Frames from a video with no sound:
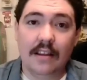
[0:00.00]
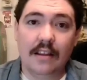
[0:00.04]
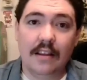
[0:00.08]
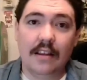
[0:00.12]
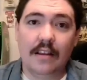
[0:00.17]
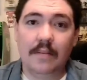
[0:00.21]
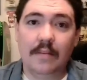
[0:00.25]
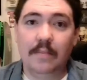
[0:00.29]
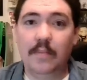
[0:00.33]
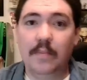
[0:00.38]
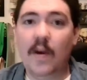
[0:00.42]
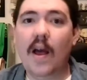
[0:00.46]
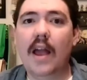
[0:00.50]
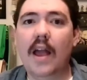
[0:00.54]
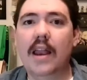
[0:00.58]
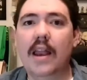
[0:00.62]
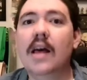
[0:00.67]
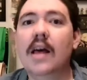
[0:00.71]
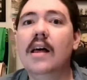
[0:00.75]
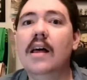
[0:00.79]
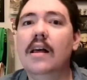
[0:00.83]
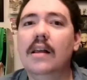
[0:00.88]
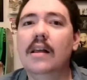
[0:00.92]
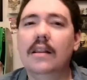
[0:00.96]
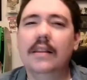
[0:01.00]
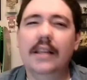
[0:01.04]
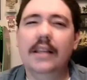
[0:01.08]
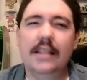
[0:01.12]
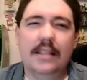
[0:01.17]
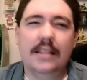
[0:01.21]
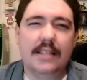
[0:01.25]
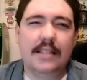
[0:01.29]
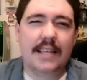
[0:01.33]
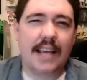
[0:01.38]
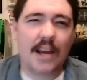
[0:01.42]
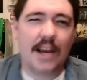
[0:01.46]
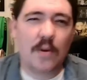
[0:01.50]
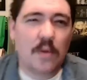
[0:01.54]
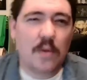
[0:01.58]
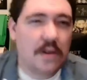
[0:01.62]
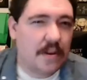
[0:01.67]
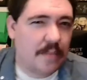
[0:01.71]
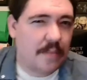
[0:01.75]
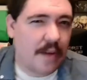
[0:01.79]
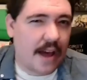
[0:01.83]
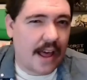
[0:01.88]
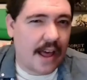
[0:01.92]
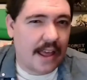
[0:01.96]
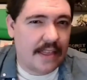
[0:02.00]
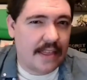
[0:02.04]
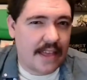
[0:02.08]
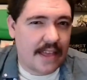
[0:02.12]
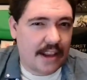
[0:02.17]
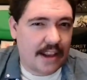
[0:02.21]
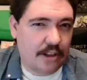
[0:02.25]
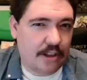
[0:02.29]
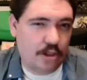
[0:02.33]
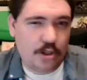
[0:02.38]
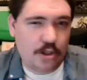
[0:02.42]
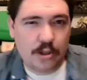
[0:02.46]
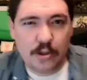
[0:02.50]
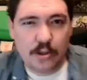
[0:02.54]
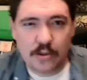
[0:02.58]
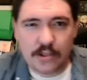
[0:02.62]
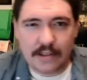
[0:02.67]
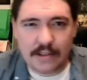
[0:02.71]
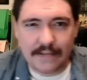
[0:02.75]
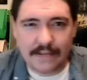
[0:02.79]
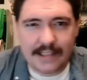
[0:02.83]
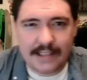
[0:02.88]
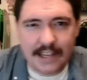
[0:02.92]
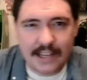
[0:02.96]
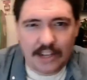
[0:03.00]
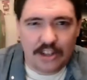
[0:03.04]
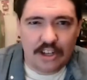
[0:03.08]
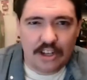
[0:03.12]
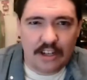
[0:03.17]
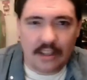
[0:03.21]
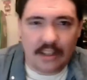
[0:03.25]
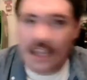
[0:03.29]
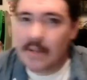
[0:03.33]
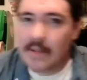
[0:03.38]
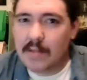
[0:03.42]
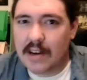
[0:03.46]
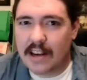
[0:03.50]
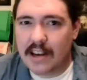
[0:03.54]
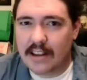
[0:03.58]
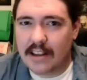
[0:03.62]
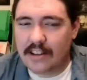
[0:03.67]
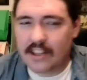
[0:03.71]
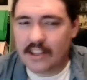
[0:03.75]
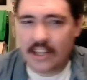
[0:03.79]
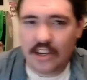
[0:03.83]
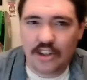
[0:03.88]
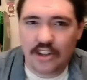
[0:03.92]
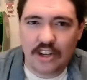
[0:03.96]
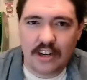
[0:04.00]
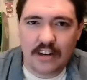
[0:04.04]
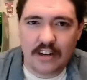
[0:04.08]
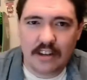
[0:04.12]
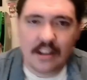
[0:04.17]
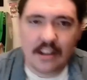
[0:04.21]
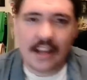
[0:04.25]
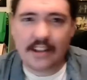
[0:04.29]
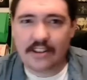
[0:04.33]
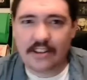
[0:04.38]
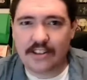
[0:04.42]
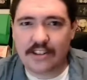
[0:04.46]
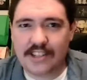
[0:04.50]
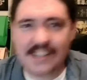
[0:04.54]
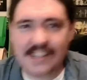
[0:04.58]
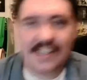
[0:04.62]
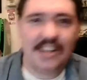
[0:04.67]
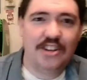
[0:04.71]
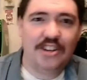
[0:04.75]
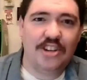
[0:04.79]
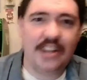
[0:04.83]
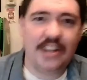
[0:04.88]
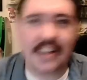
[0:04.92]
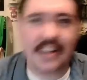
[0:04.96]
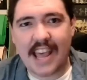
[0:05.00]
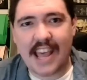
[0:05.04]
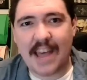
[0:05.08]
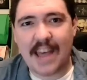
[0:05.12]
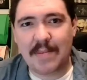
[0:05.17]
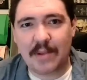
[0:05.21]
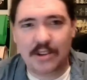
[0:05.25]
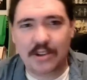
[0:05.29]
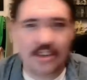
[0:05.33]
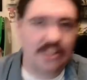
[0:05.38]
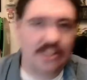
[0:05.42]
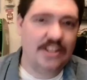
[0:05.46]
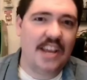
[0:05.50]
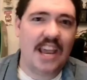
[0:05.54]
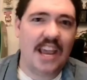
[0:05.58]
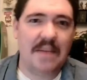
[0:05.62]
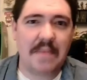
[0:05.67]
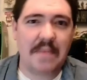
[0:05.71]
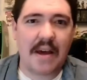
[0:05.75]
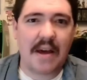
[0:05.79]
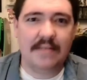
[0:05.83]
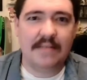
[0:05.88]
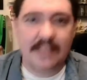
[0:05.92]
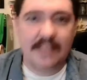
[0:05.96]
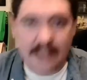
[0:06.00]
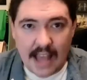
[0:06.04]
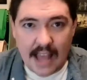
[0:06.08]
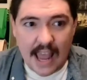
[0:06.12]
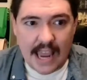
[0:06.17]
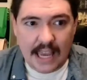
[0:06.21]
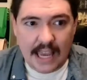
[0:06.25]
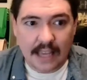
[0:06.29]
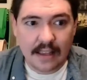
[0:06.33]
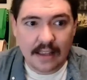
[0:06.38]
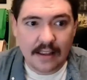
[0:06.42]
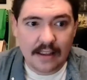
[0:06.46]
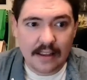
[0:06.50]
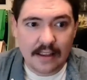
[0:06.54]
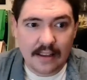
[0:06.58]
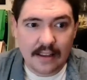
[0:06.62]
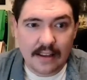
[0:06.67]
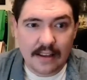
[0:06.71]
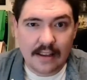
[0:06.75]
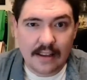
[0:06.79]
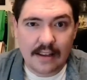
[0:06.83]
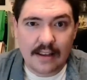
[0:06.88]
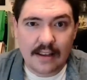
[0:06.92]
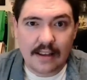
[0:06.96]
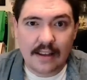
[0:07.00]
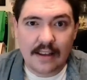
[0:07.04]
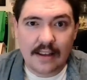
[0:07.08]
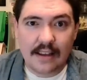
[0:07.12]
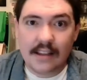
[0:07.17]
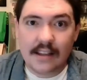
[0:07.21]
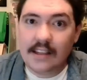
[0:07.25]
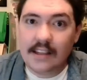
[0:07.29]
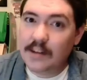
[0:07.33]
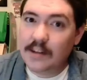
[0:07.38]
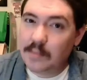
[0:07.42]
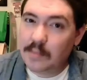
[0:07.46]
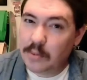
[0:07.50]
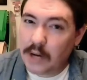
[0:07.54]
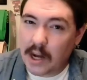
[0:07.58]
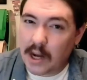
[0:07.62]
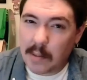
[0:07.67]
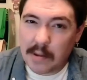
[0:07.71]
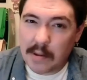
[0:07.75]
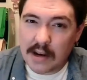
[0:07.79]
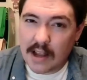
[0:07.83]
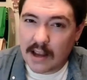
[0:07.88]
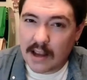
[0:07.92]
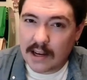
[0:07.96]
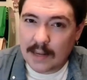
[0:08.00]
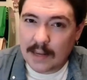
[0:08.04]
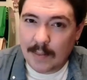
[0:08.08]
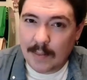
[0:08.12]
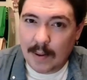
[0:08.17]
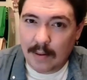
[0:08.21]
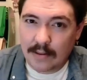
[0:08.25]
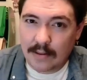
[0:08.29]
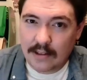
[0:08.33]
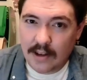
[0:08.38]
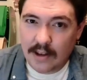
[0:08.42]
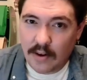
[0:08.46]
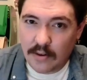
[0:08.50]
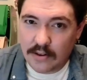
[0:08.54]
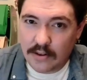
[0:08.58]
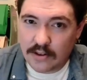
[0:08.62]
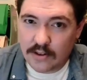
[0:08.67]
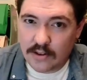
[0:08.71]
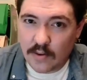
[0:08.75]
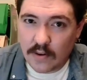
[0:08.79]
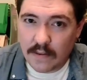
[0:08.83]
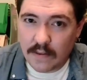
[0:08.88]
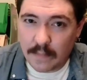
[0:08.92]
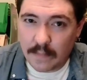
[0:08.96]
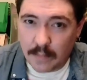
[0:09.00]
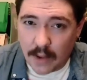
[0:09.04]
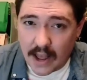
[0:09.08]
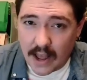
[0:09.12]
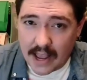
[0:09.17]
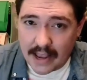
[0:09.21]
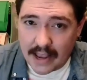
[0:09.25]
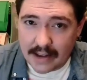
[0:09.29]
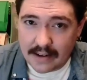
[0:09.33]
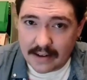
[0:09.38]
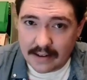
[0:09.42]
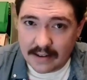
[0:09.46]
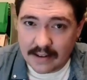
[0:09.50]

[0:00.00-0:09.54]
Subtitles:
But let's say I want to buy that exclusive edition, limited edition, collector's edition game that just came out today. You're probably not going to be able to go to the store and buy it.